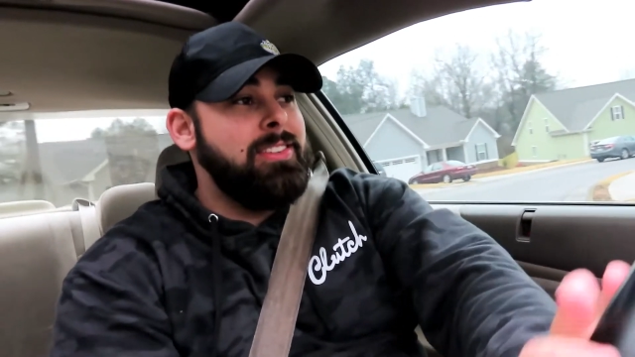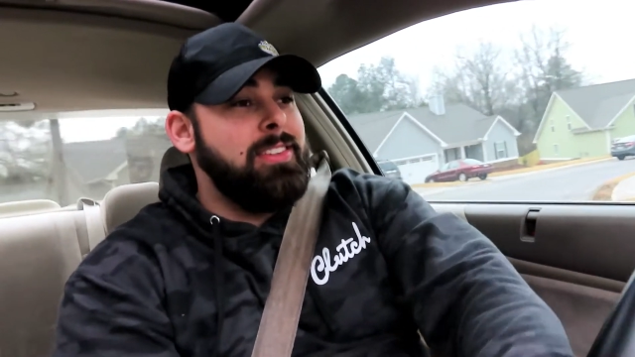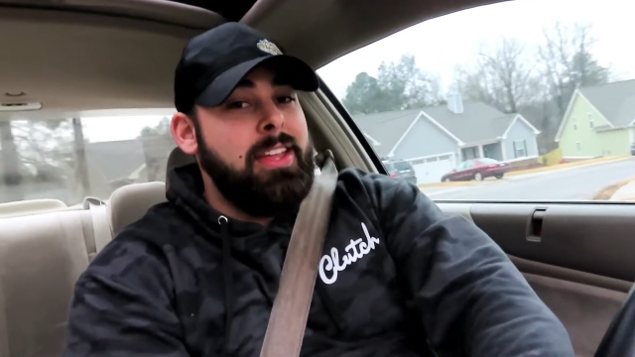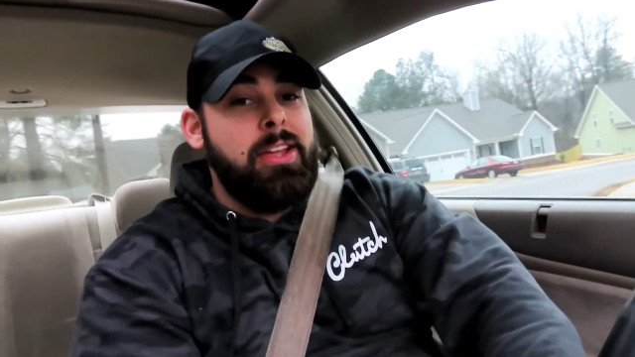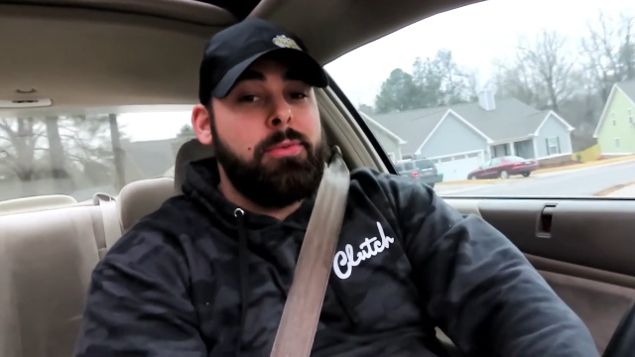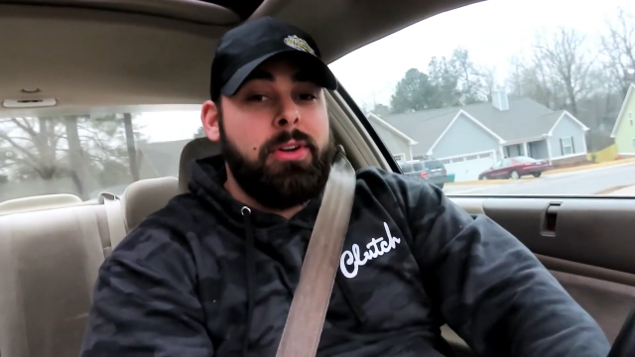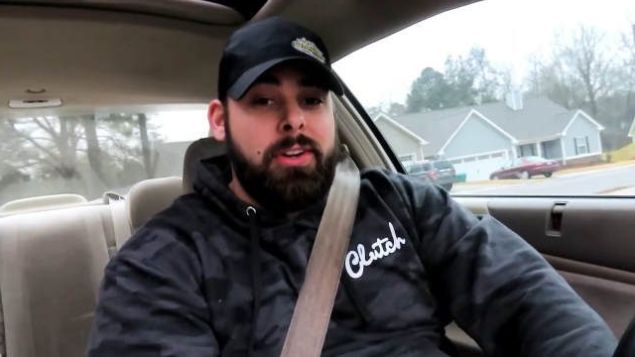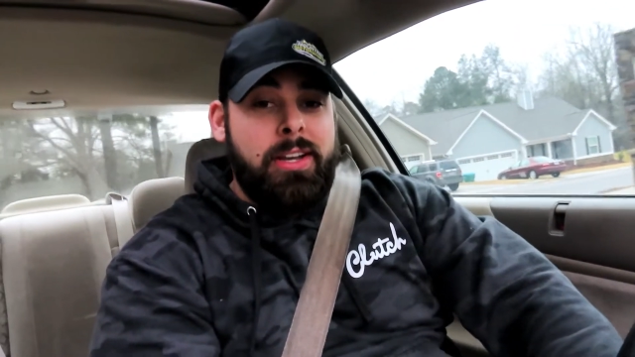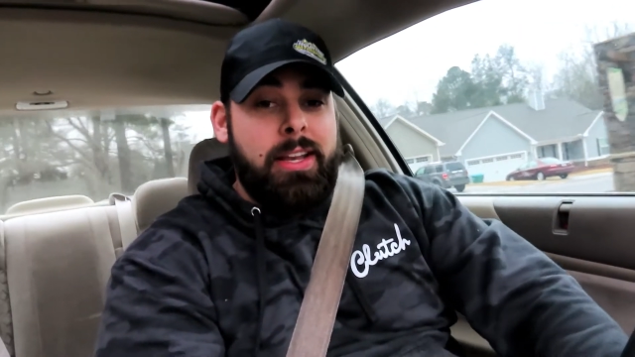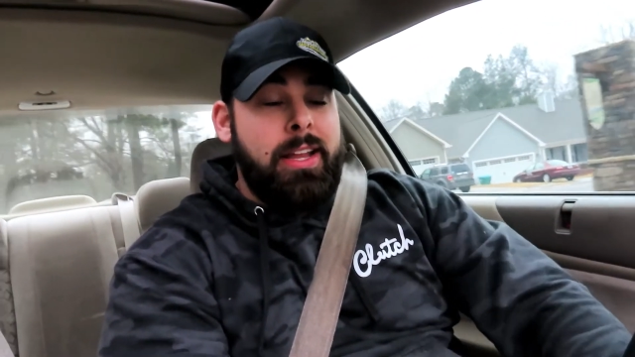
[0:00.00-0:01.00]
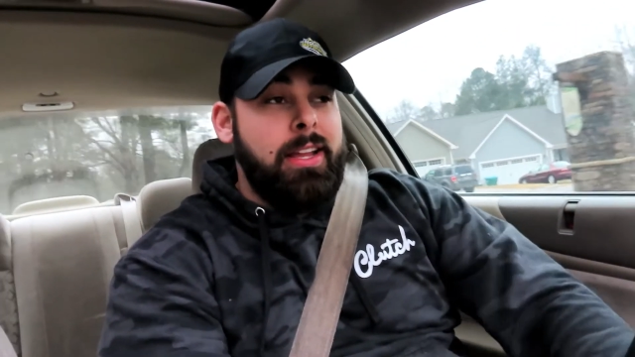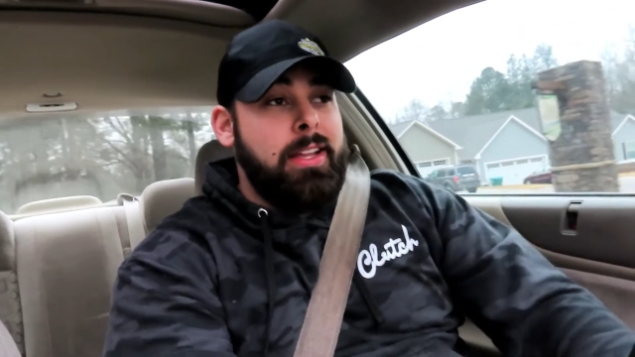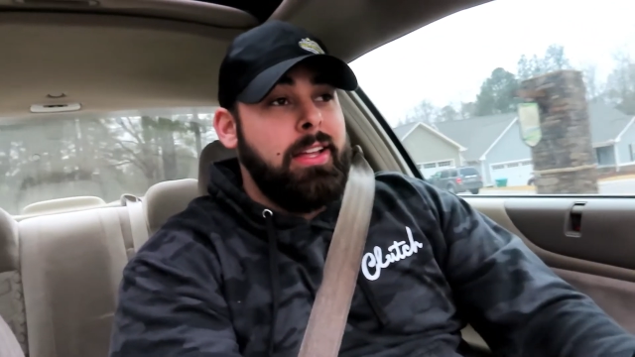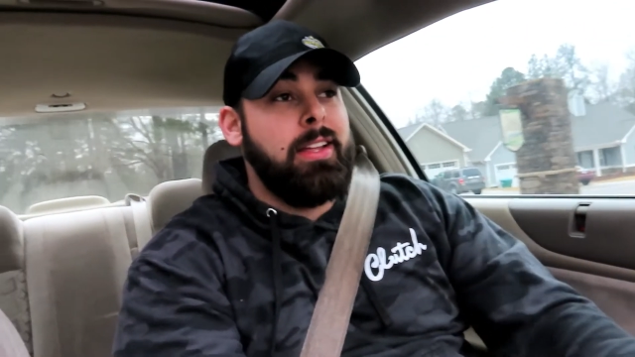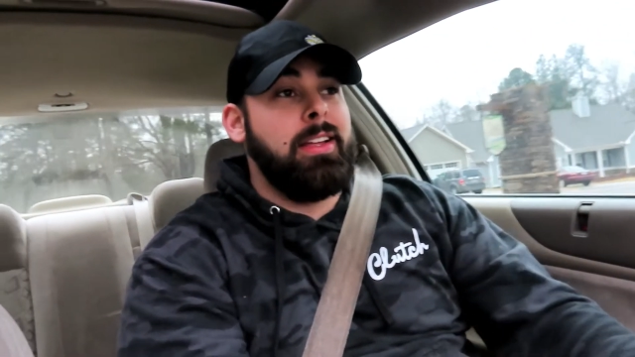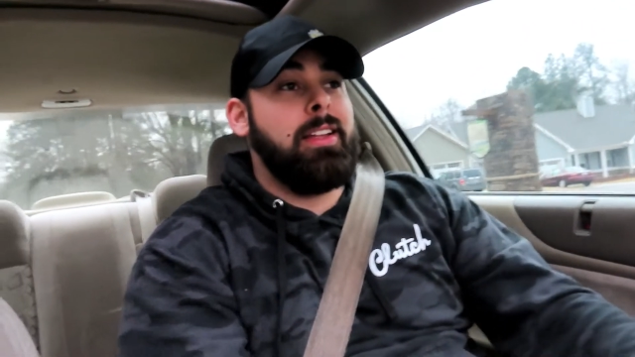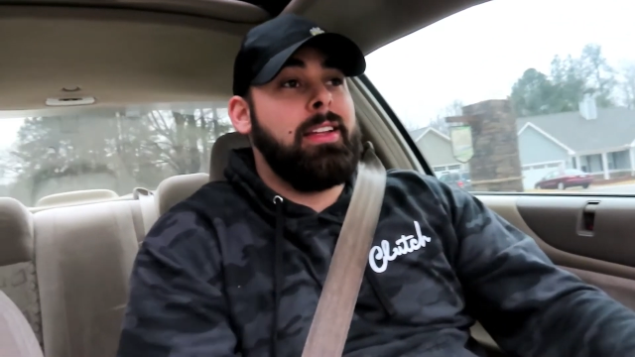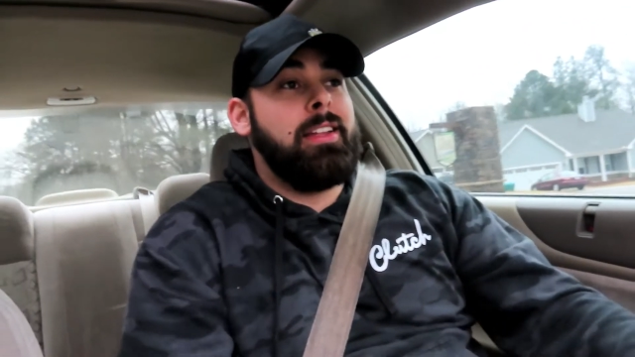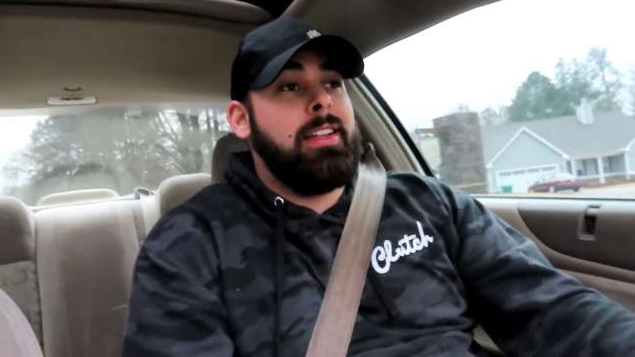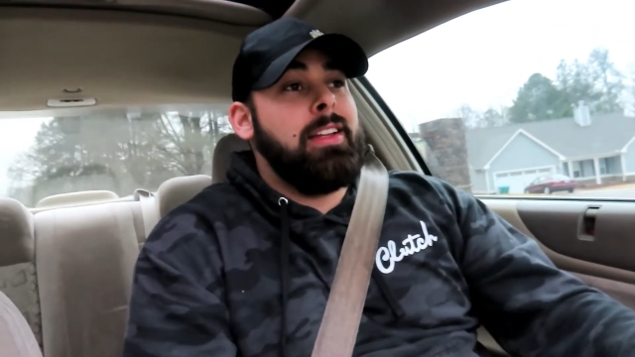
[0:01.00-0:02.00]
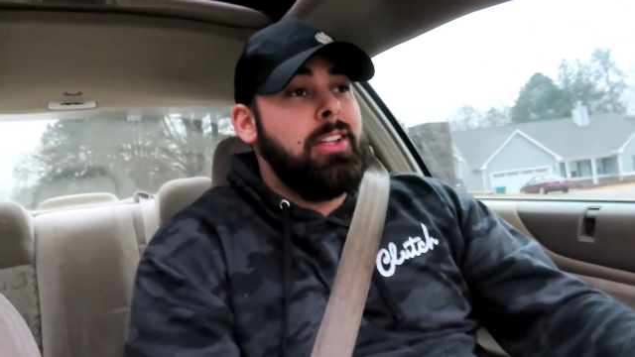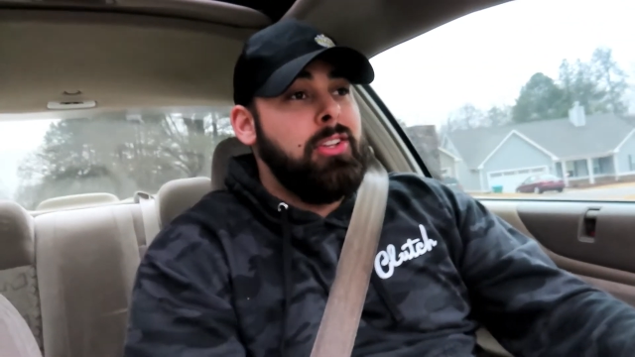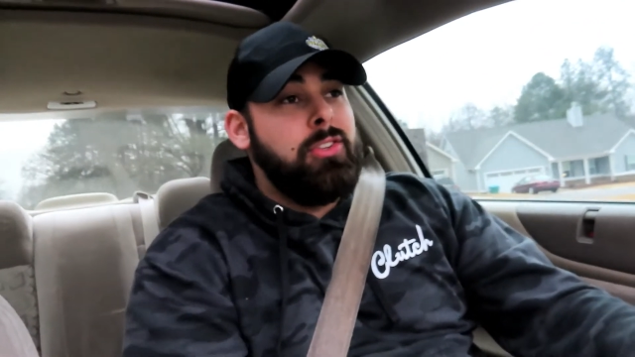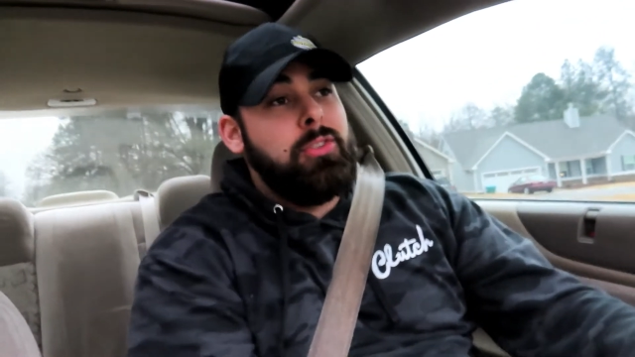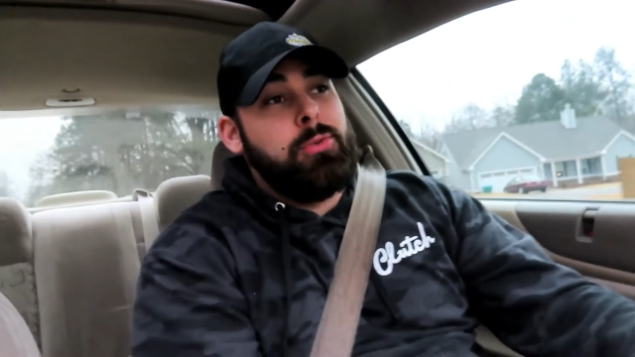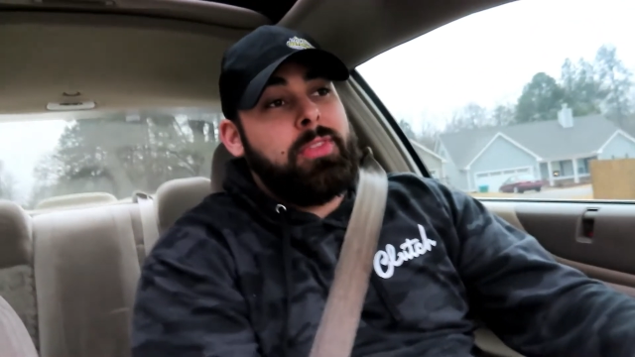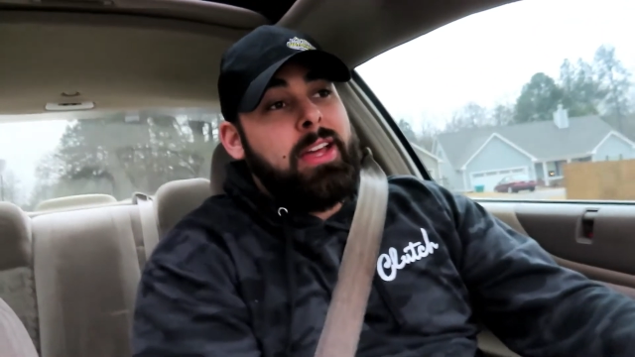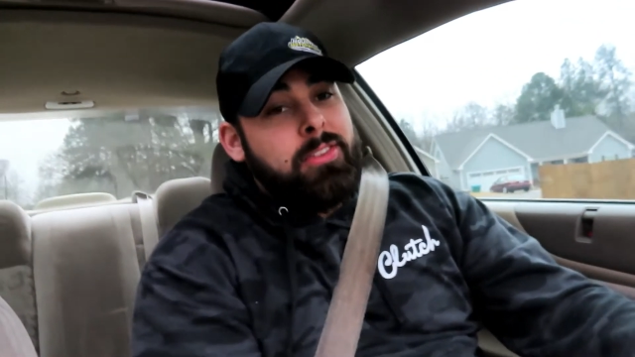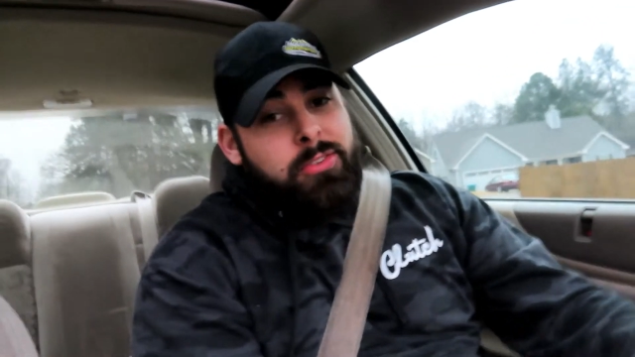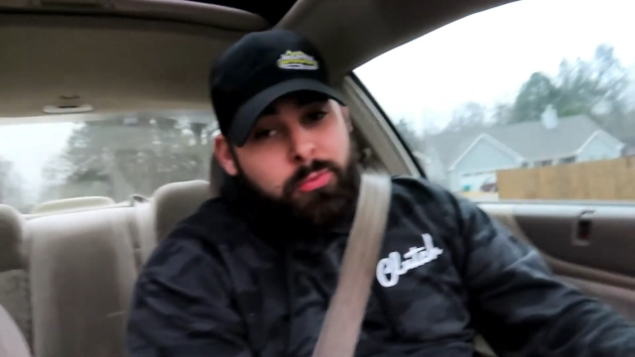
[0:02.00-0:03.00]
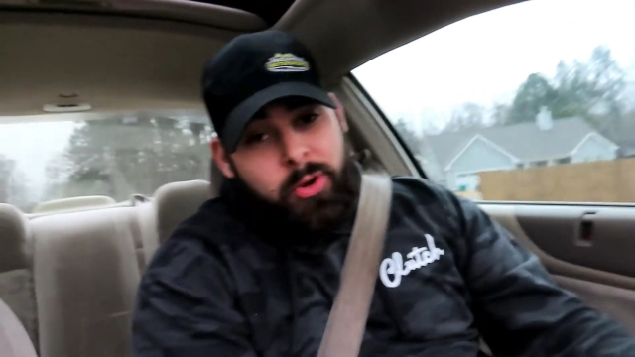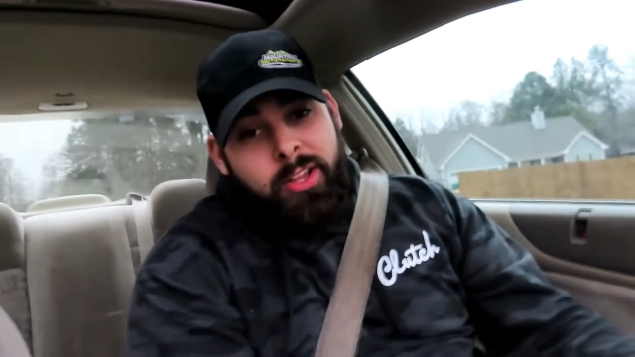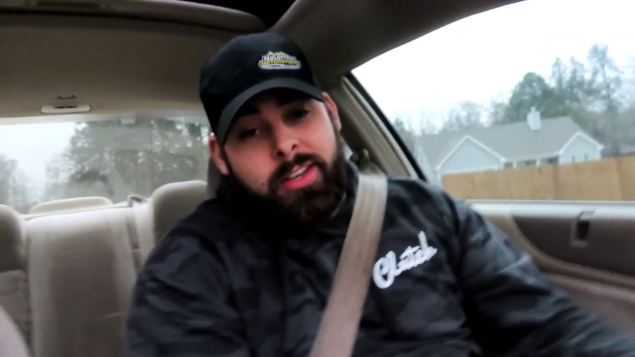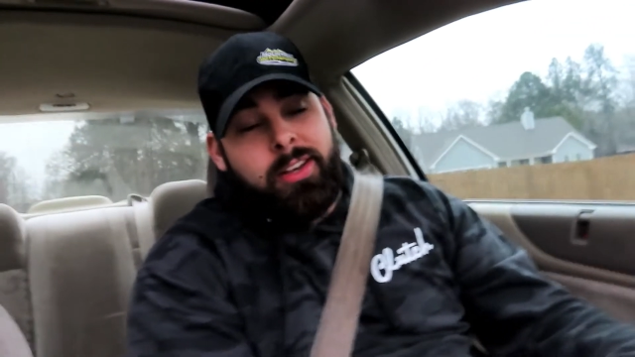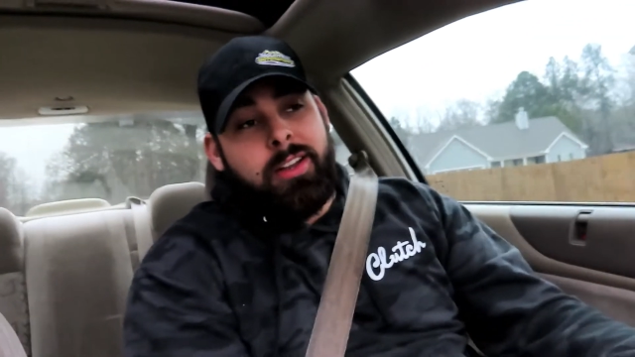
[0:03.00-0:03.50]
Today we're in a 2001